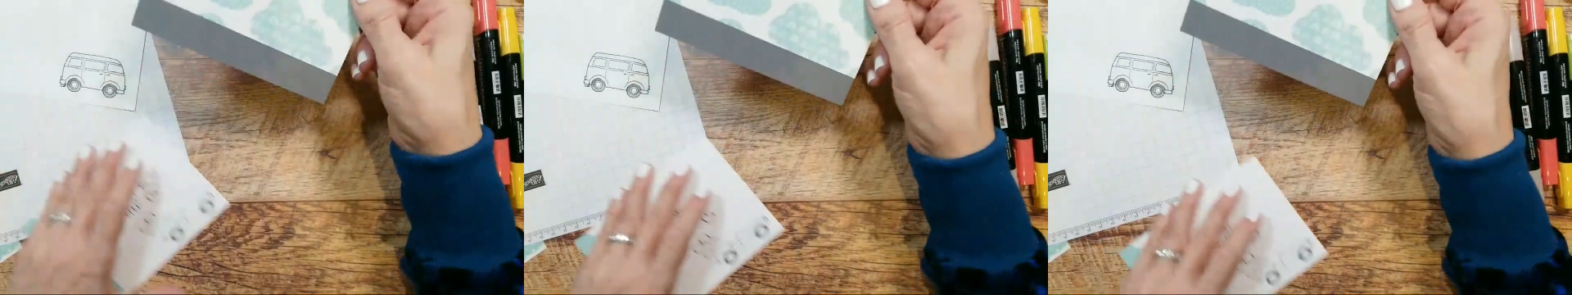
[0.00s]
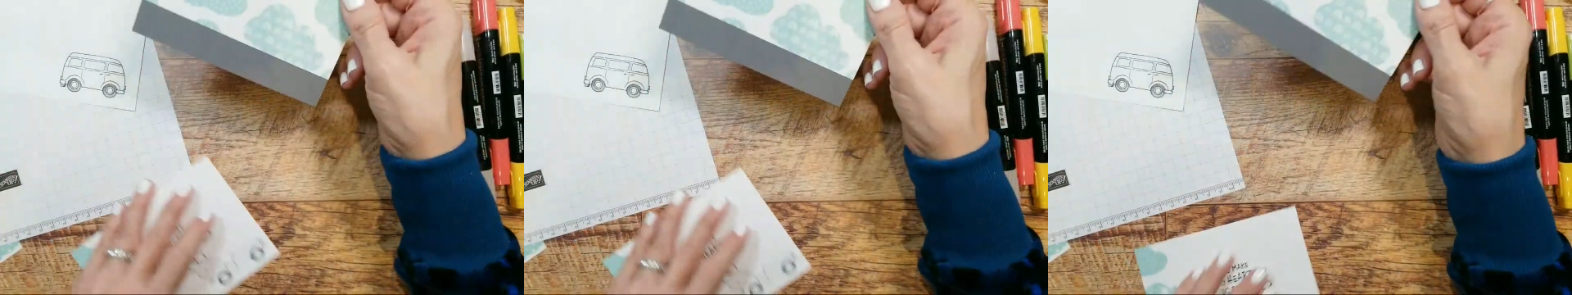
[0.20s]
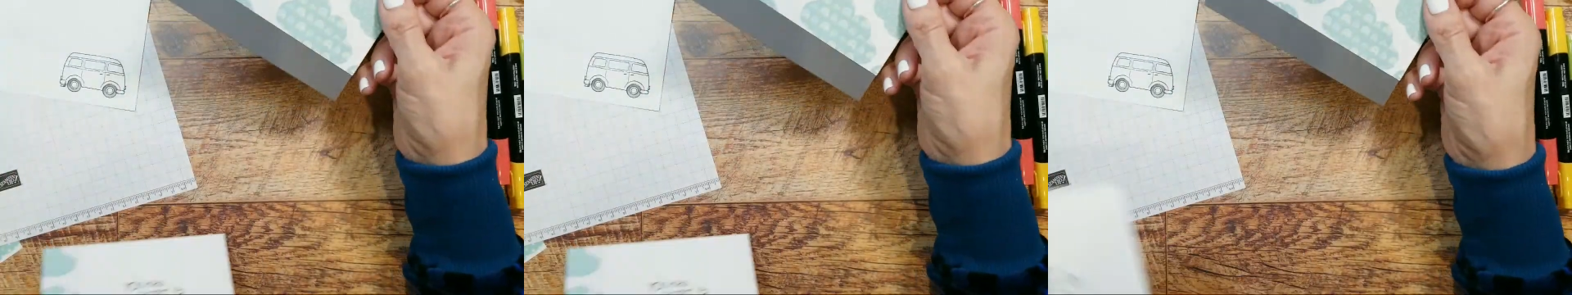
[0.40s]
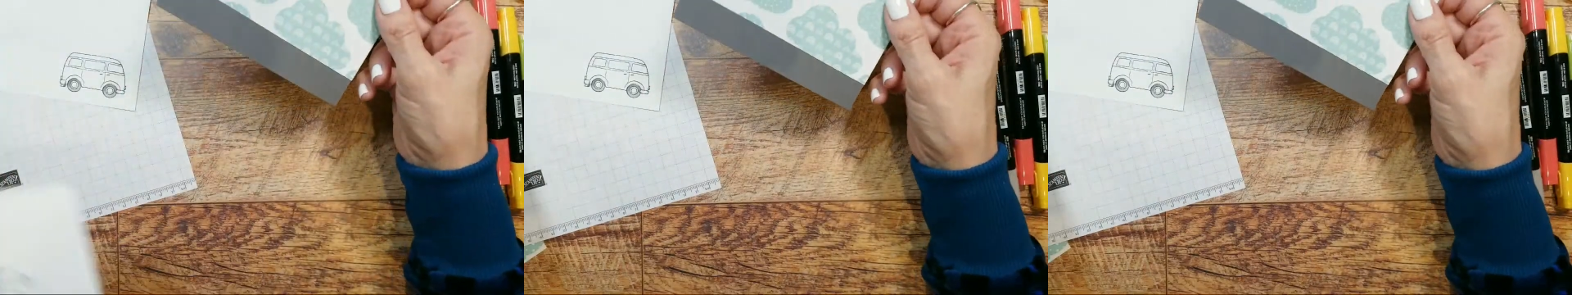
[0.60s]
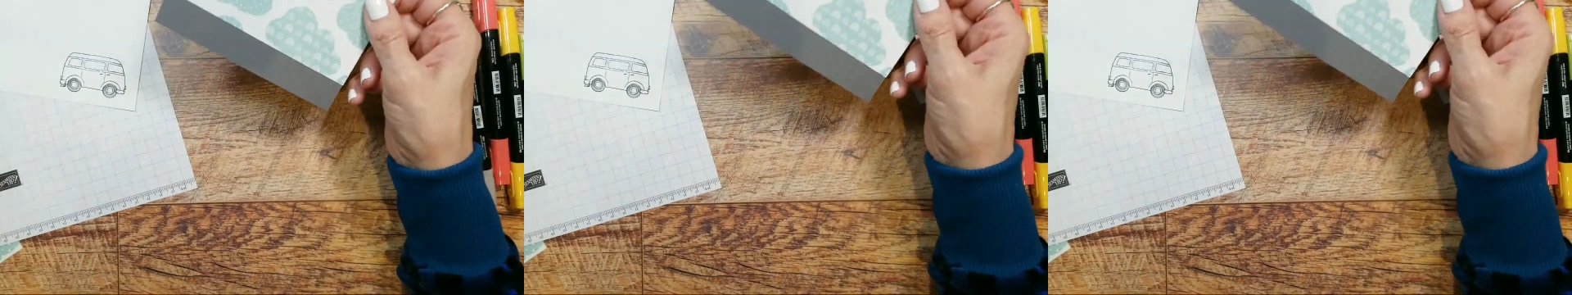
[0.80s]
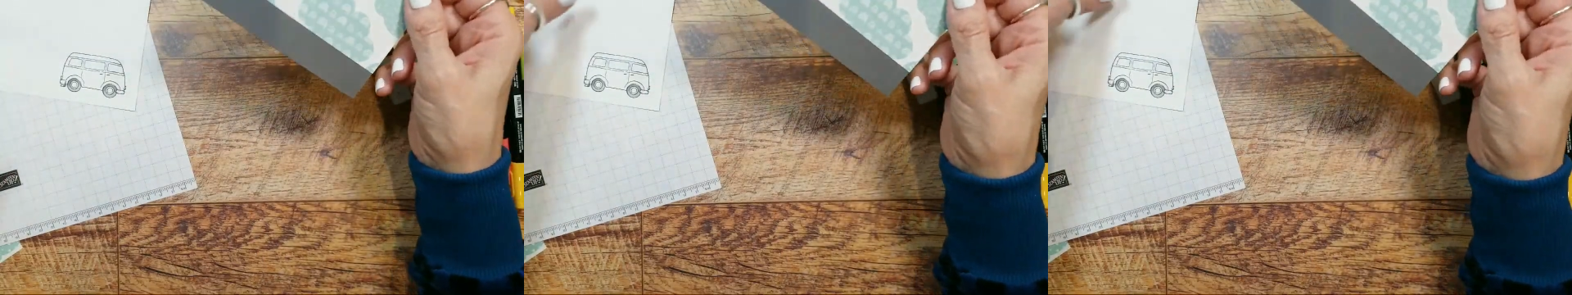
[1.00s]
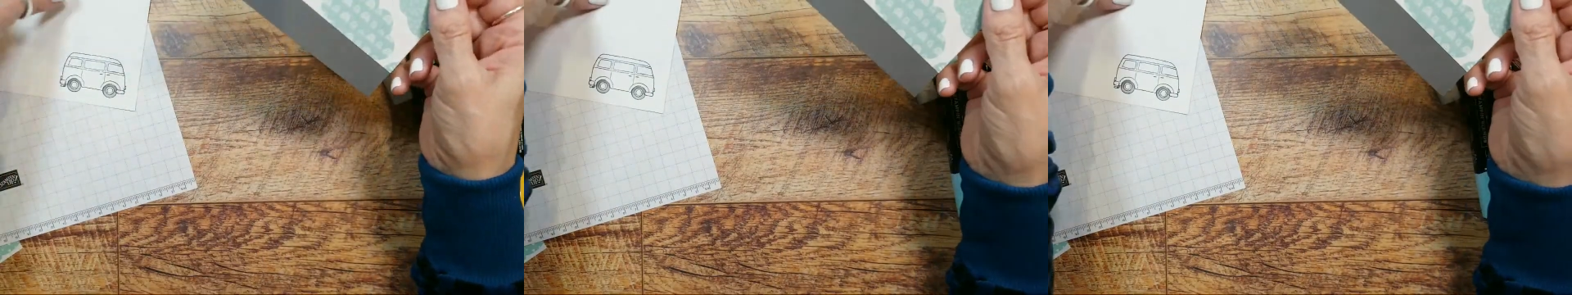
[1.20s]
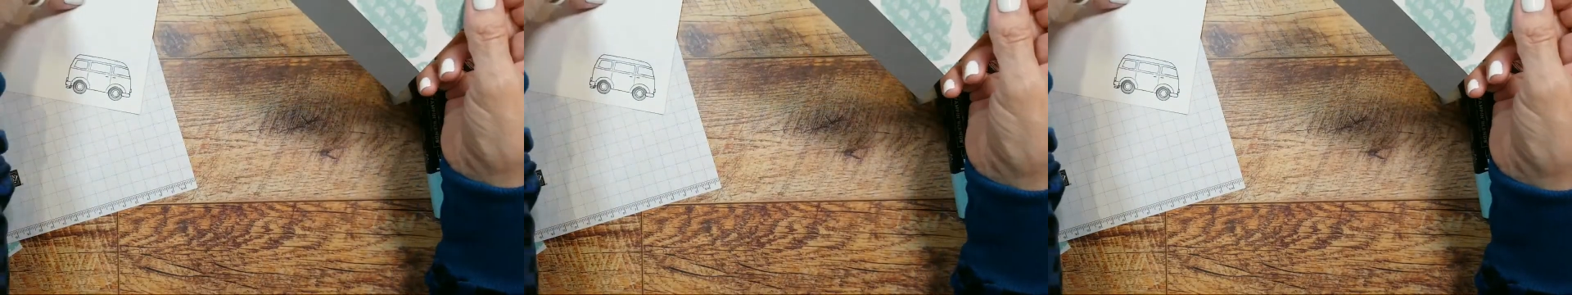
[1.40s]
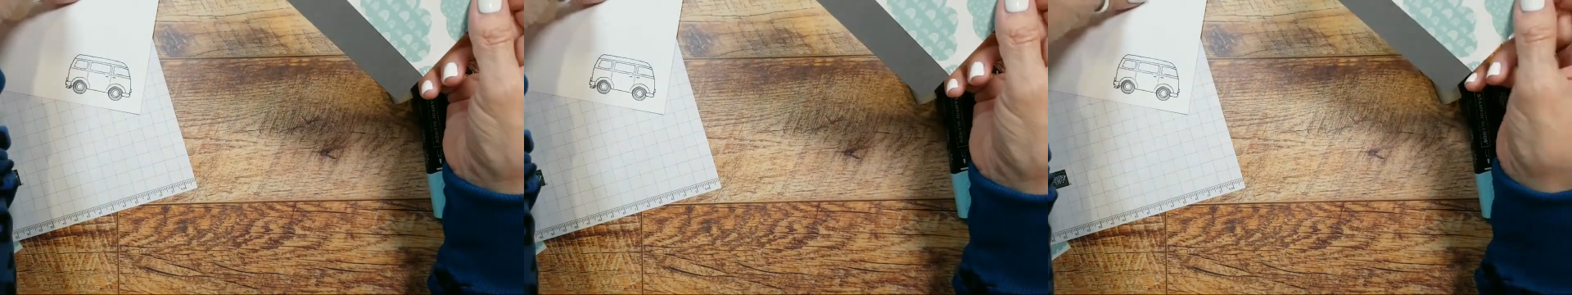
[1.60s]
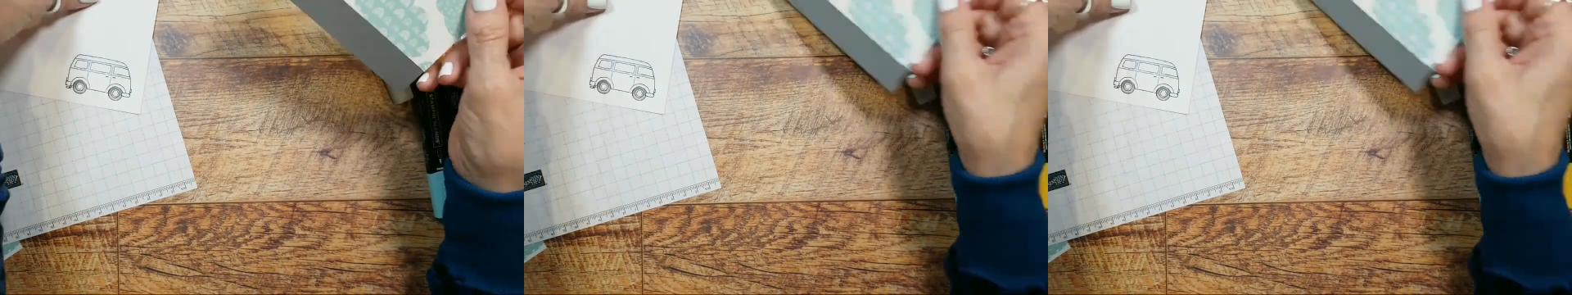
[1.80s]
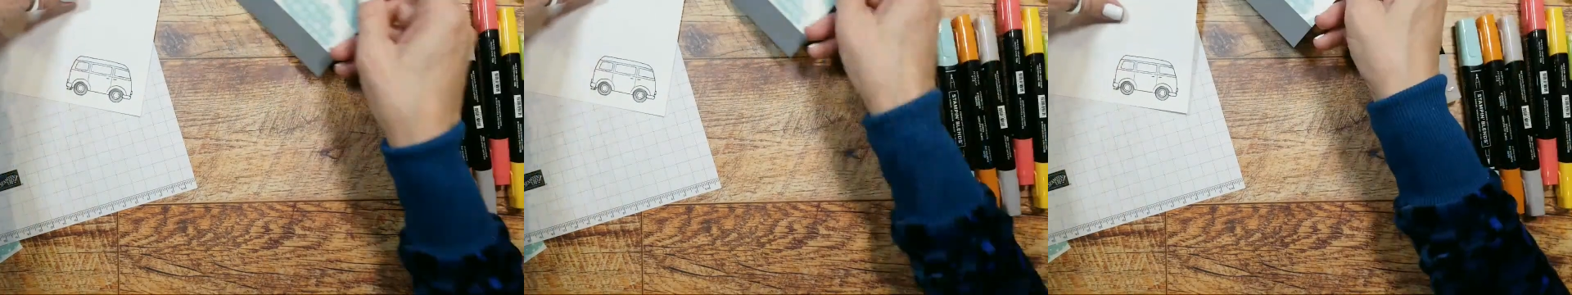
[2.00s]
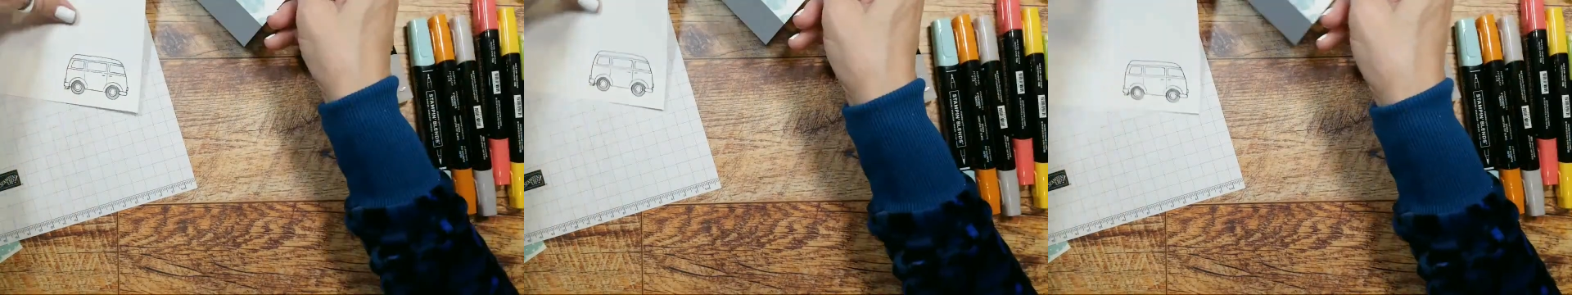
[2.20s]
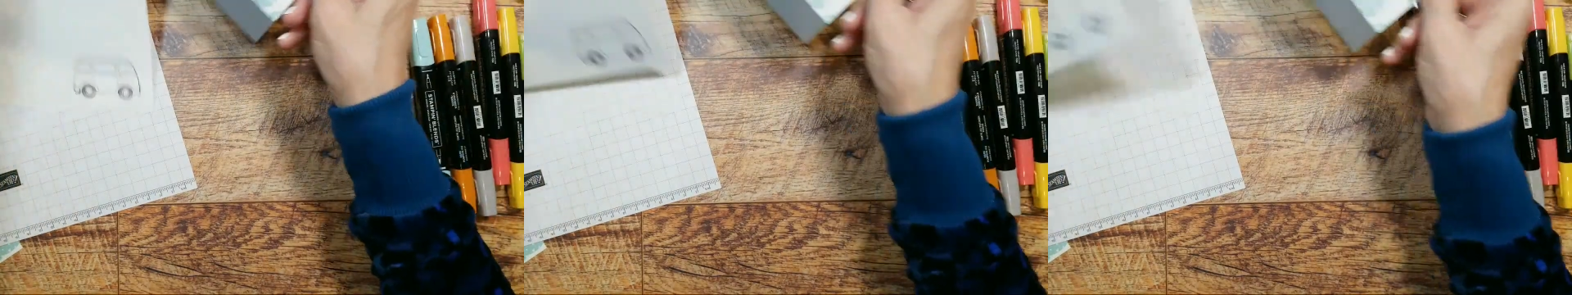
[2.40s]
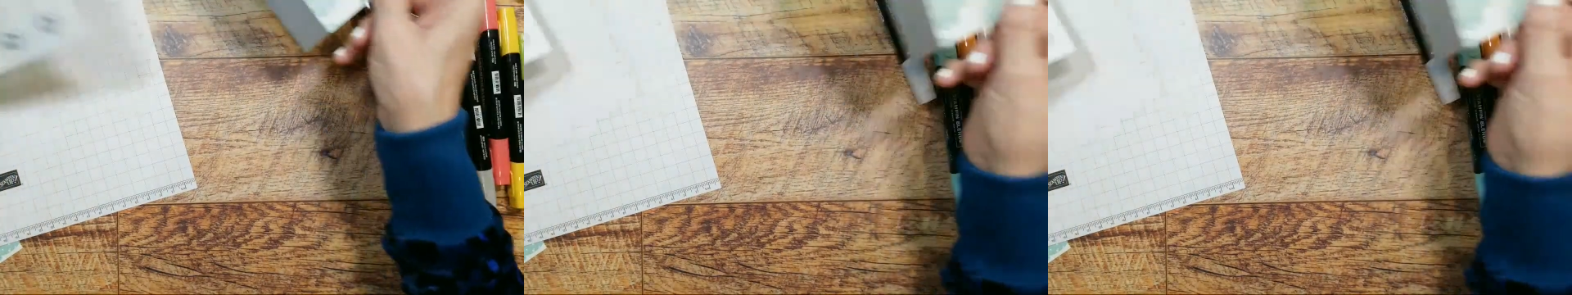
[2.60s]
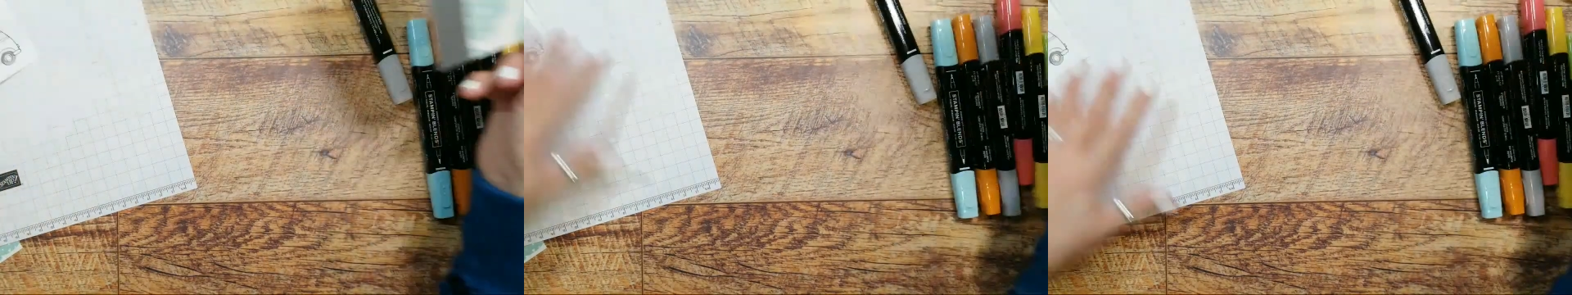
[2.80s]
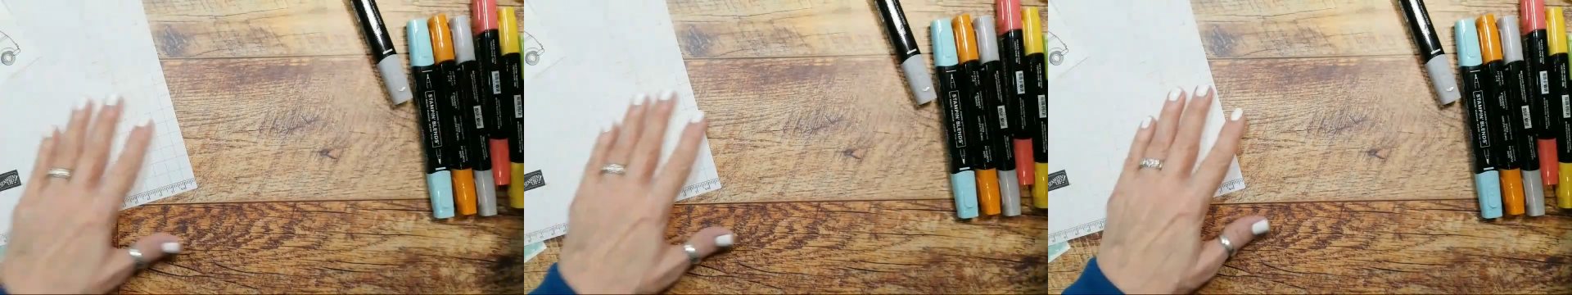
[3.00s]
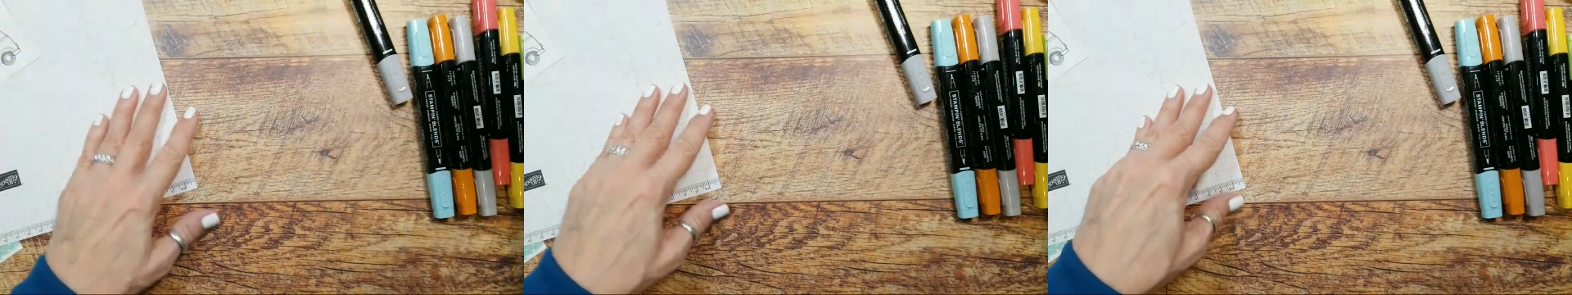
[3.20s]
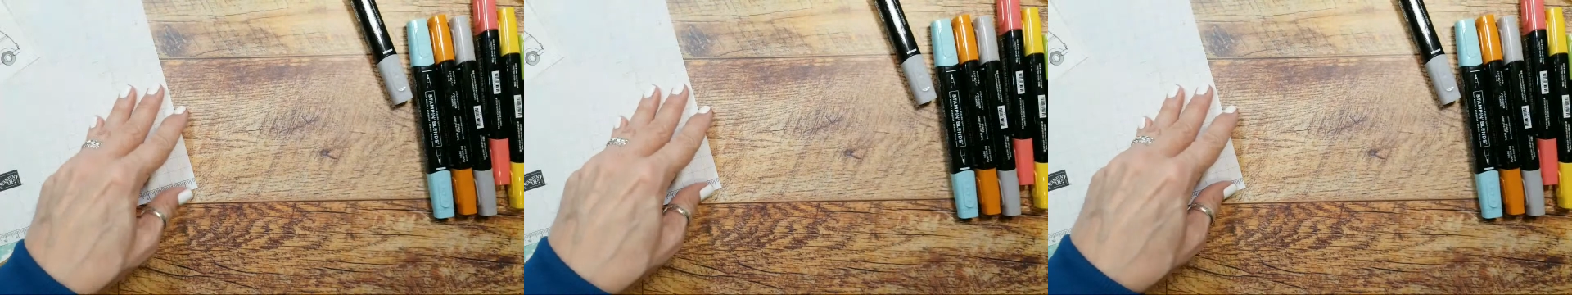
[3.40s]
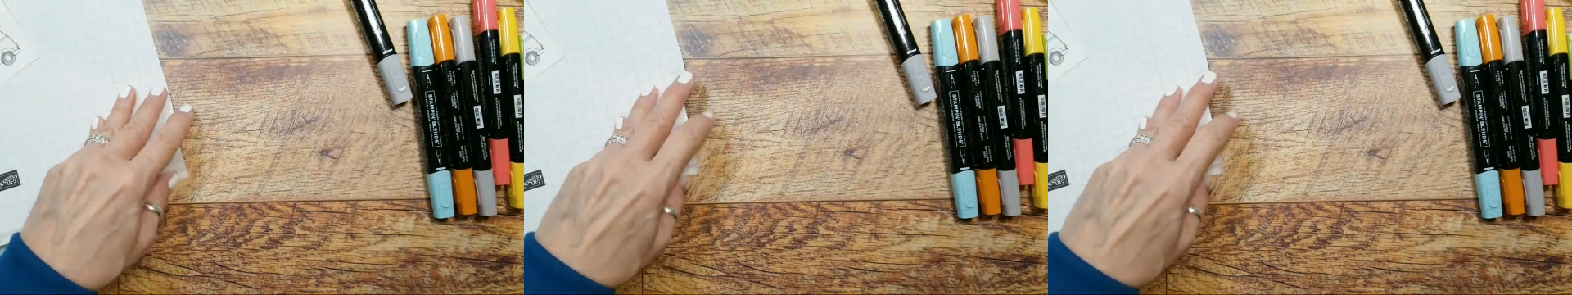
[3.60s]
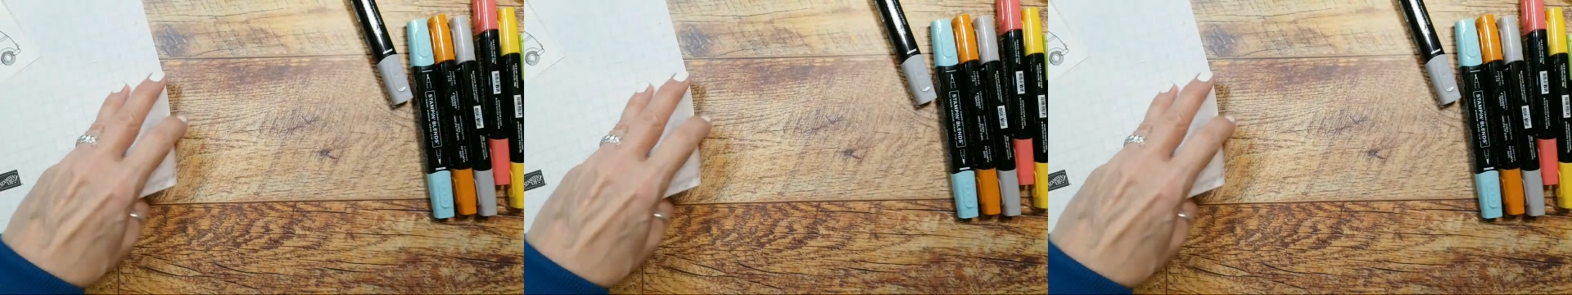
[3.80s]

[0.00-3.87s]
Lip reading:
[unreadable: no face in view]